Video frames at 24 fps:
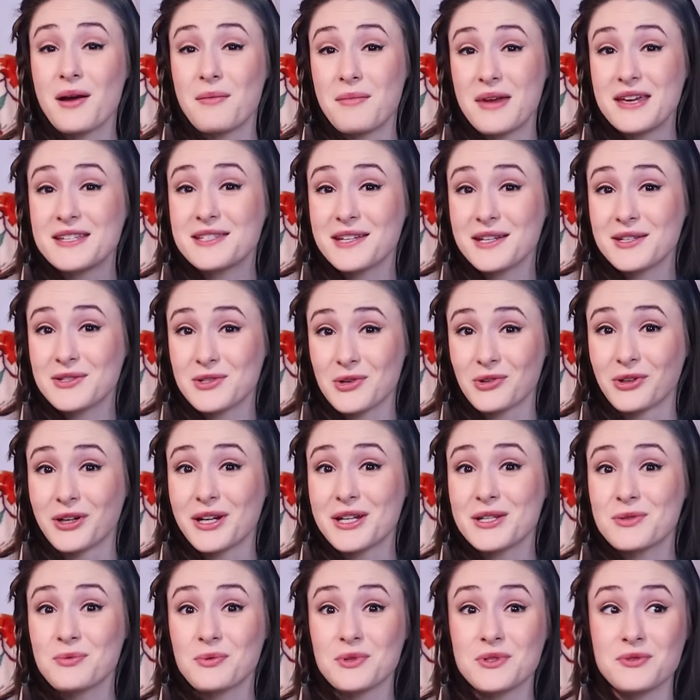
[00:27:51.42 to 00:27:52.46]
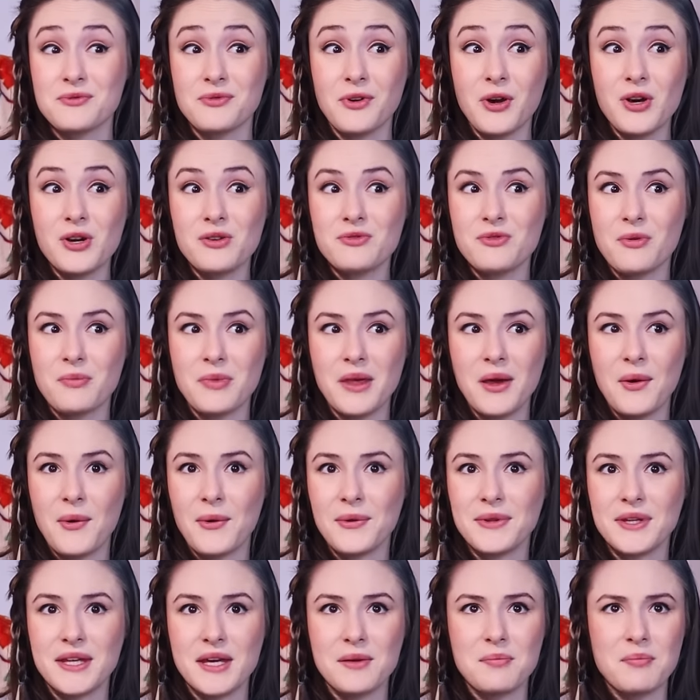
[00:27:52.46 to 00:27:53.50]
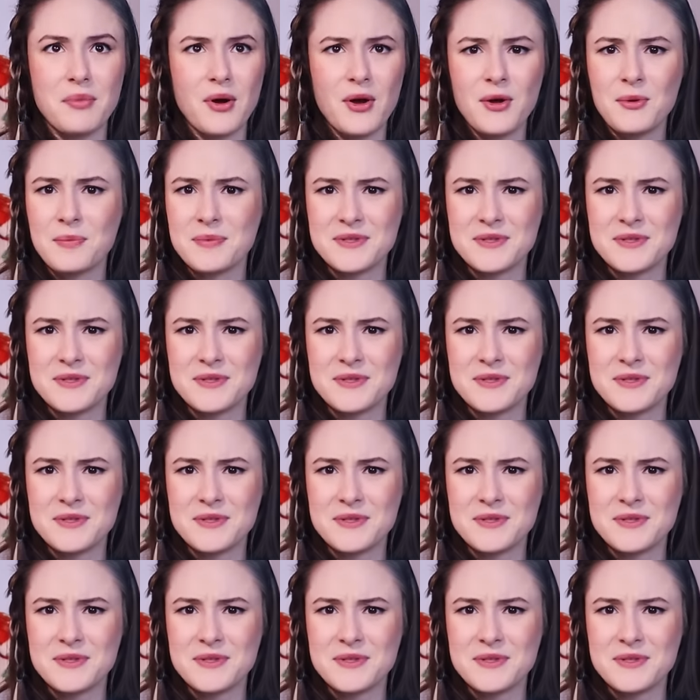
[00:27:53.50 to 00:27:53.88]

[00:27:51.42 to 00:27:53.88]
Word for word: Amazing Stories was far from the only pulp